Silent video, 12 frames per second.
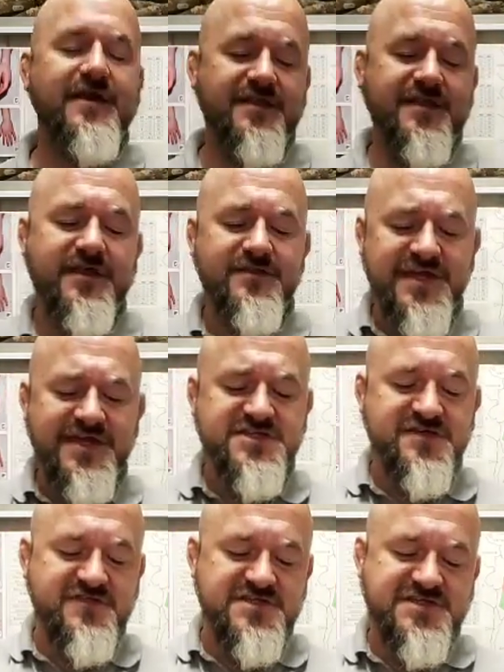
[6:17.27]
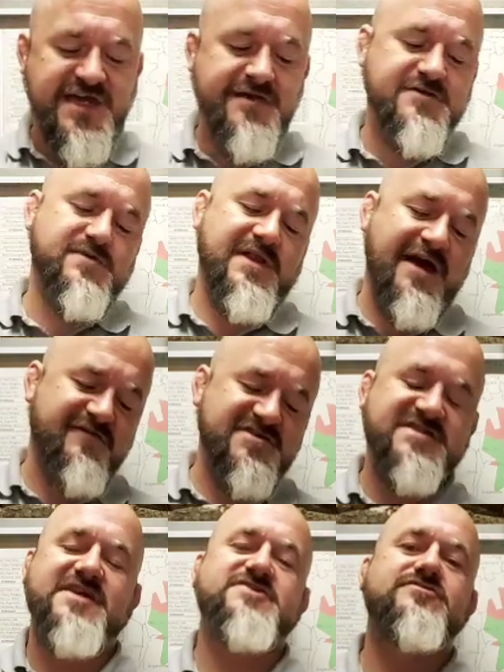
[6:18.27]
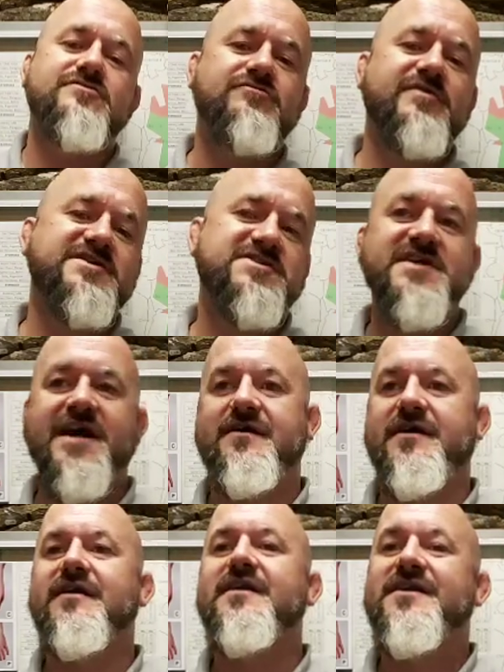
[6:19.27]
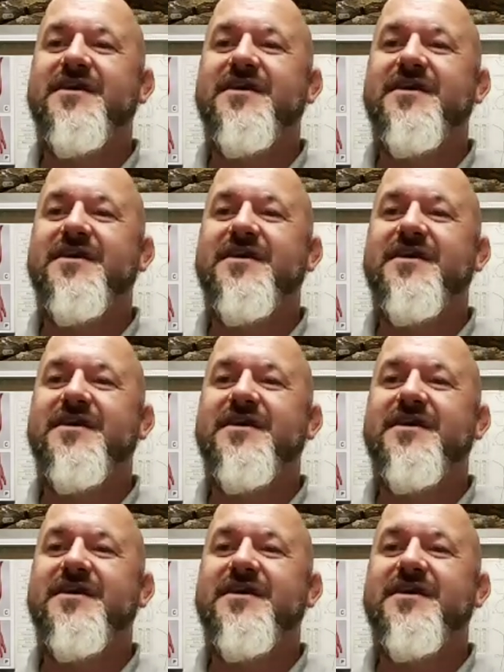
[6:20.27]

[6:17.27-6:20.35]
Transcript: and each of the scales will have a central ridge down it,